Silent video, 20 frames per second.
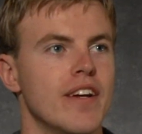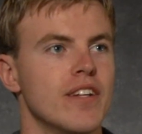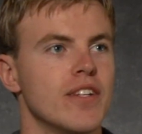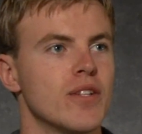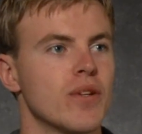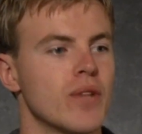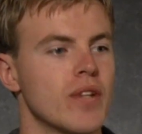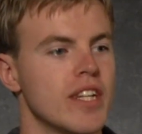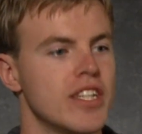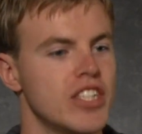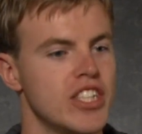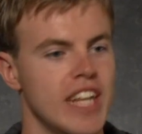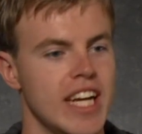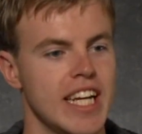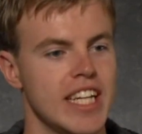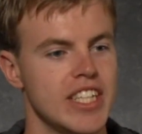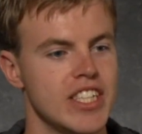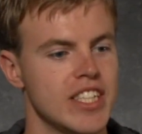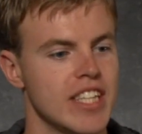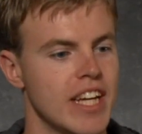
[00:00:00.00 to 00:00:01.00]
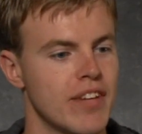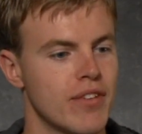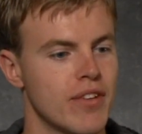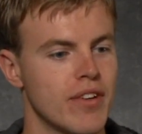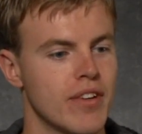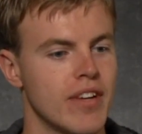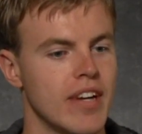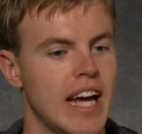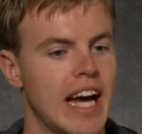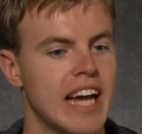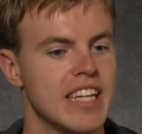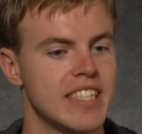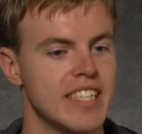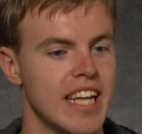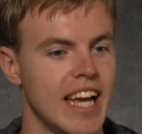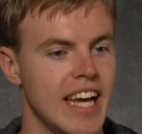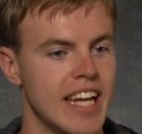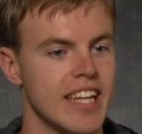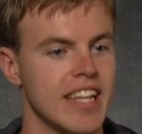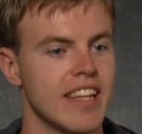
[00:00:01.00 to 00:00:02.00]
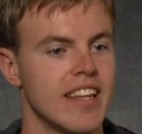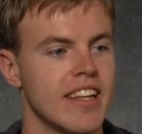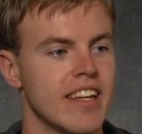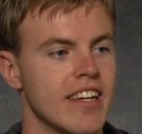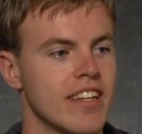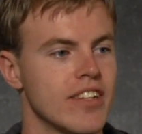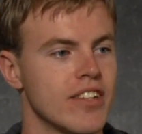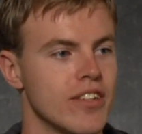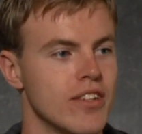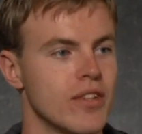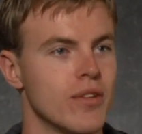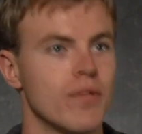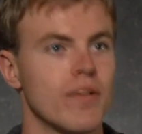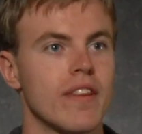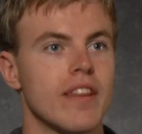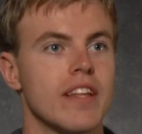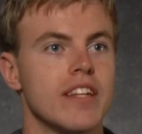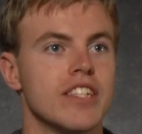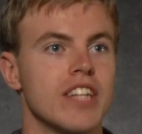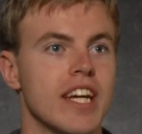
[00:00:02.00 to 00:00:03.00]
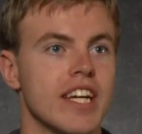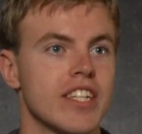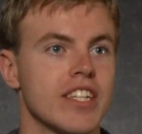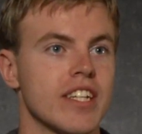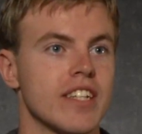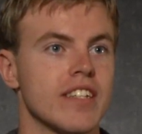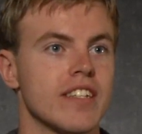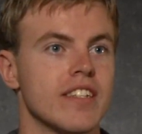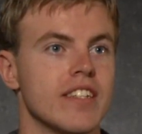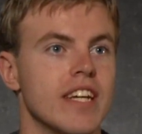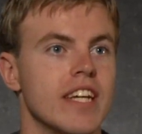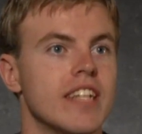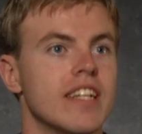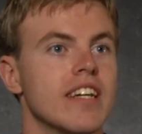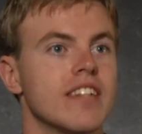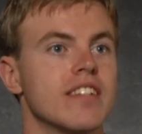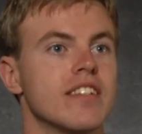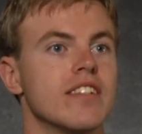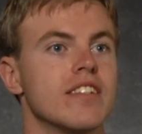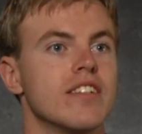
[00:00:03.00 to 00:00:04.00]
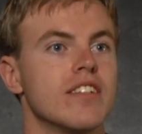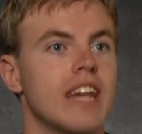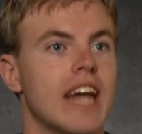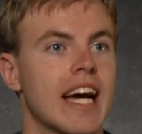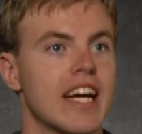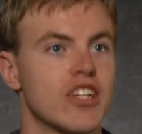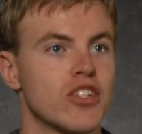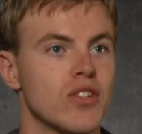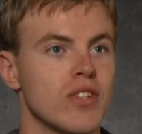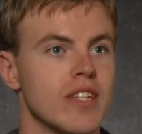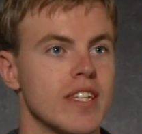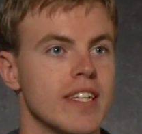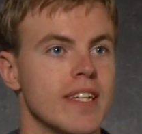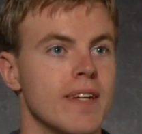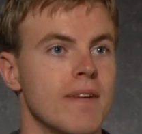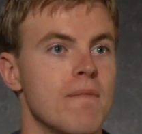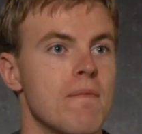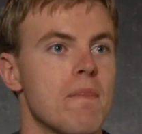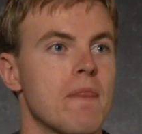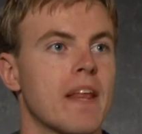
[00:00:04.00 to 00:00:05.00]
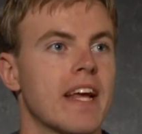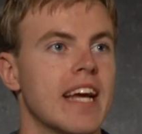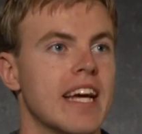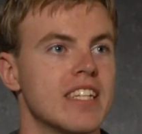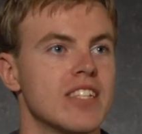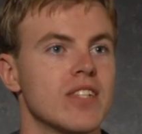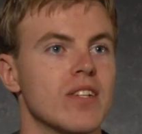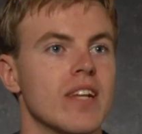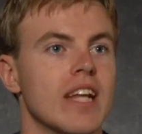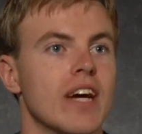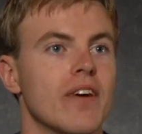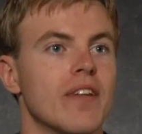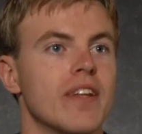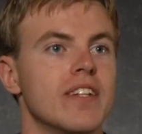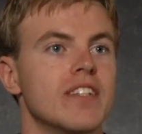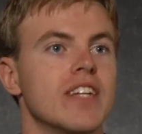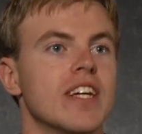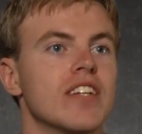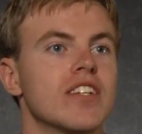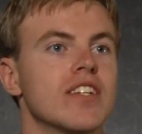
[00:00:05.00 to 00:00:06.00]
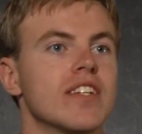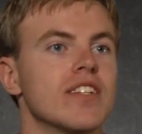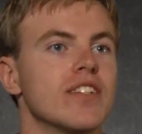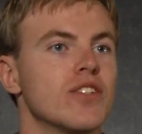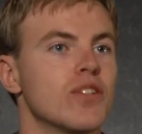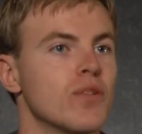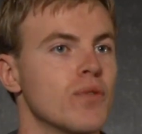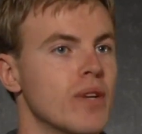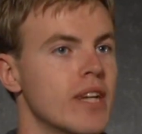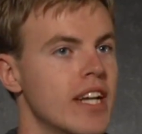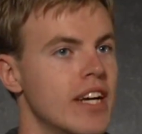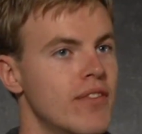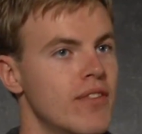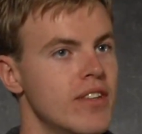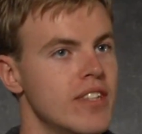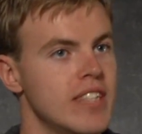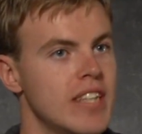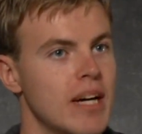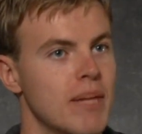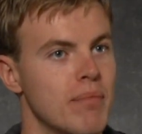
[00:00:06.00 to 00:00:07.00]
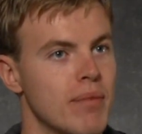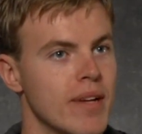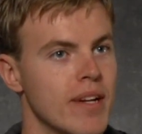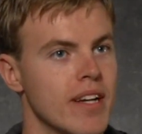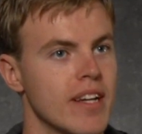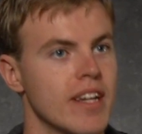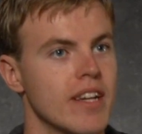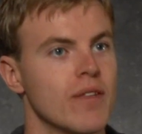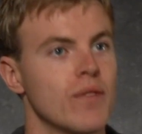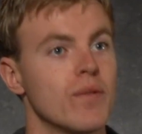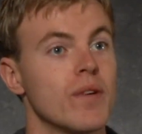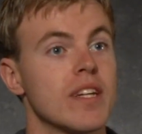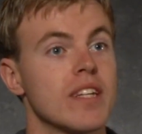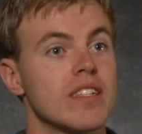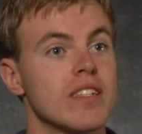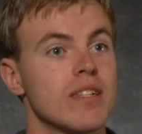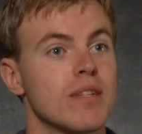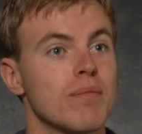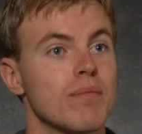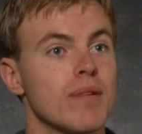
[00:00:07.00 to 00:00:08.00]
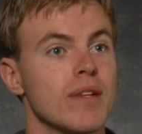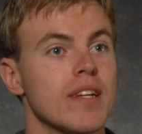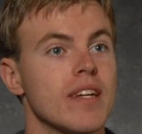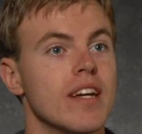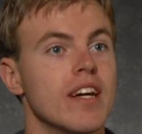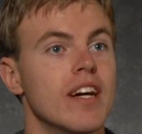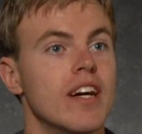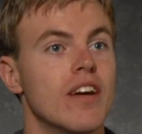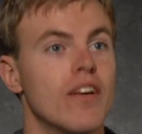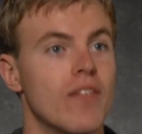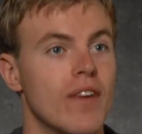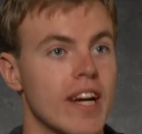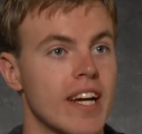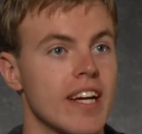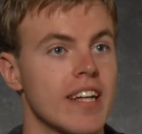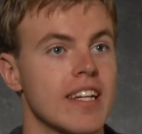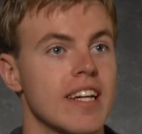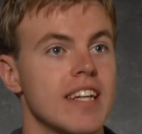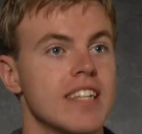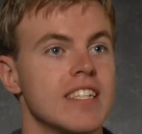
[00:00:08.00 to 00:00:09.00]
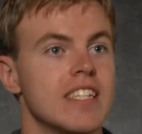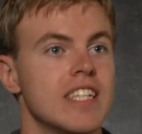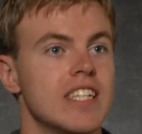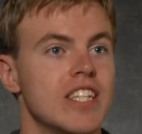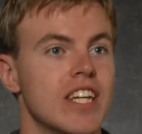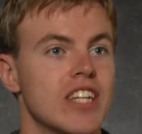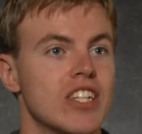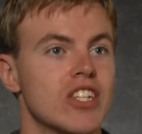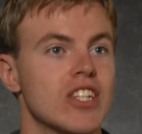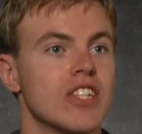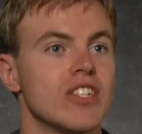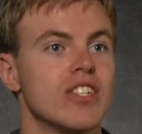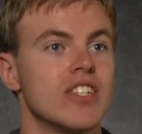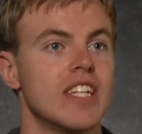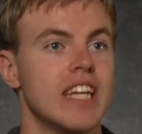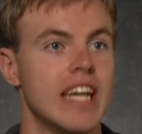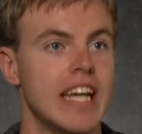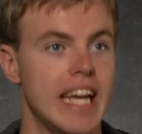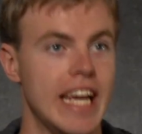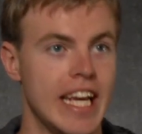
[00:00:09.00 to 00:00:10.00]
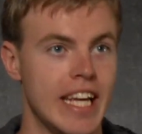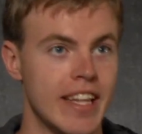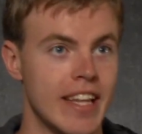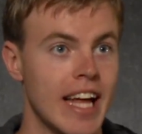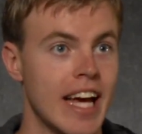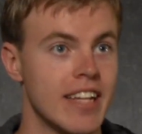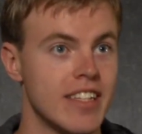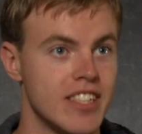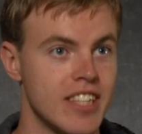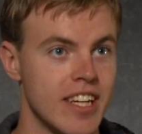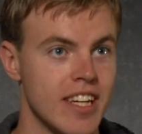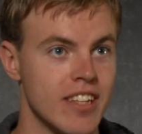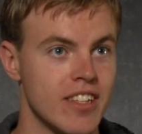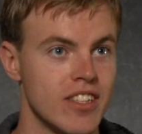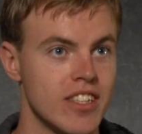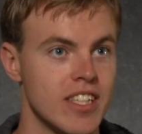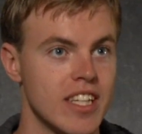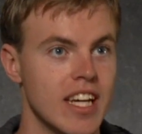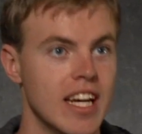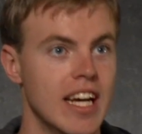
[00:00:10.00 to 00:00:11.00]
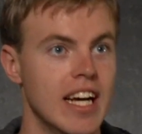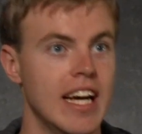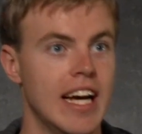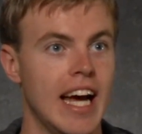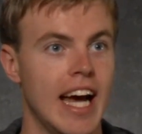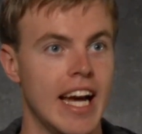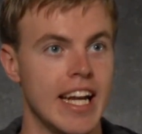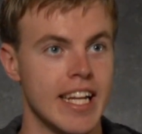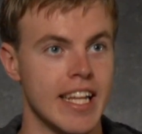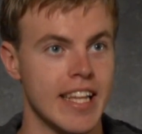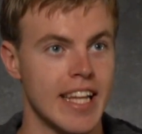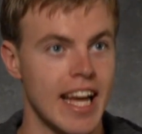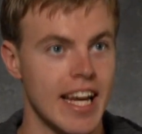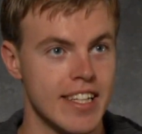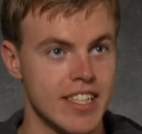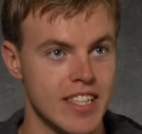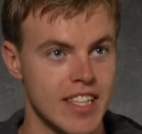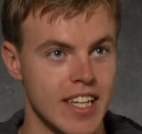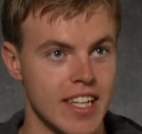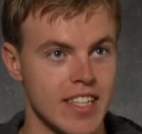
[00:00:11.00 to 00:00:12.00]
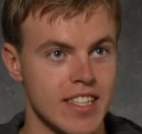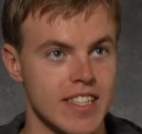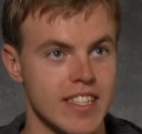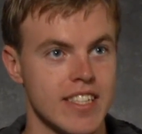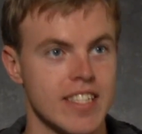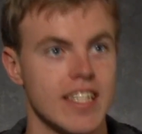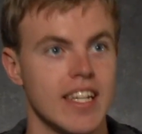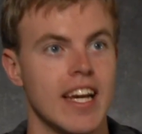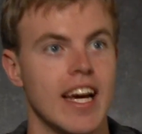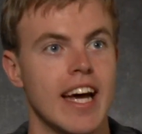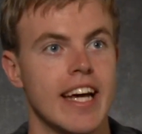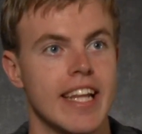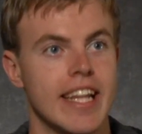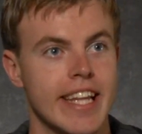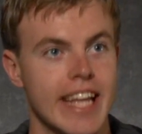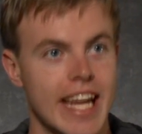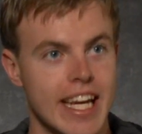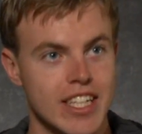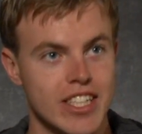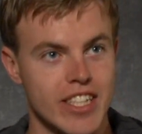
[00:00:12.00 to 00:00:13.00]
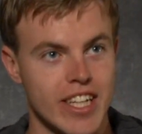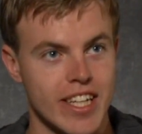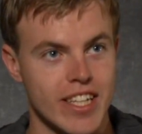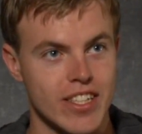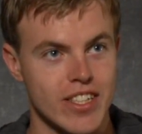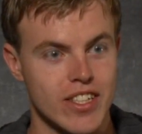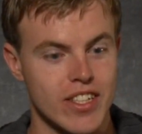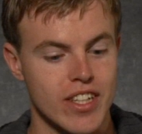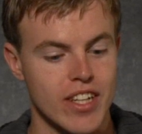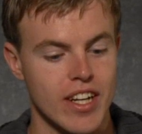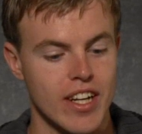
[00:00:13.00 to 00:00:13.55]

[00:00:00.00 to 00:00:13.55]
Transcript: So the change never has anything to do with the changeless. It doesn't actually cancel out the changeless. So whatever is happening, we can simply recognize the changeless in that change, and in that change, and in that change.